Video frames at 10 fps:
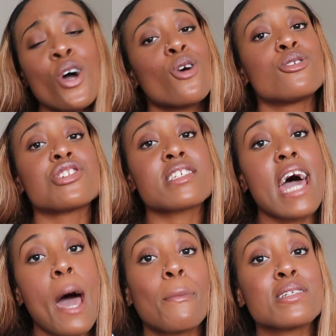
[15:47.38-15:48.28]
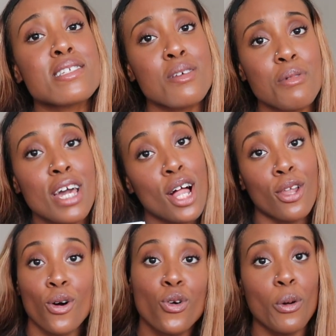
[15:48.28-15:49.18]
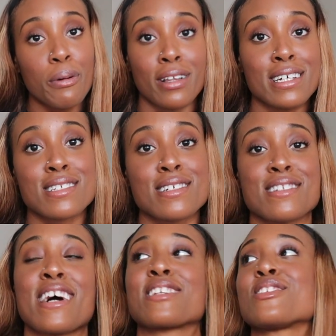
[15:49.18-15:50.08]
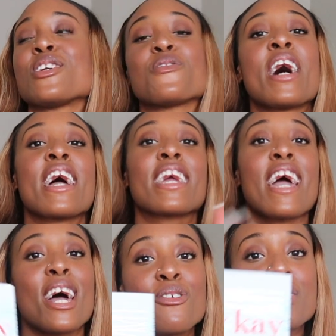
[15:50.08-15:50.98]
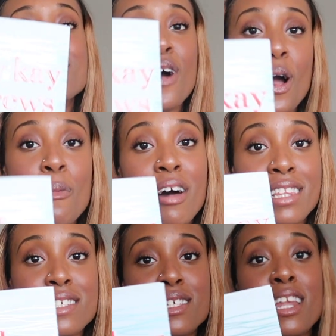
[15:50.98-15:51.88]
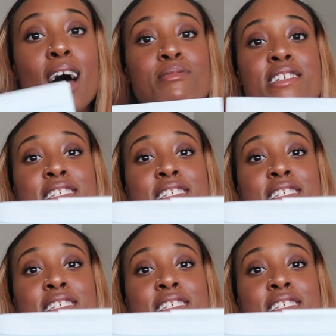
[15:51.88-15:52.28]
who just happens to be a local police detective. Can we talk about that synopsis?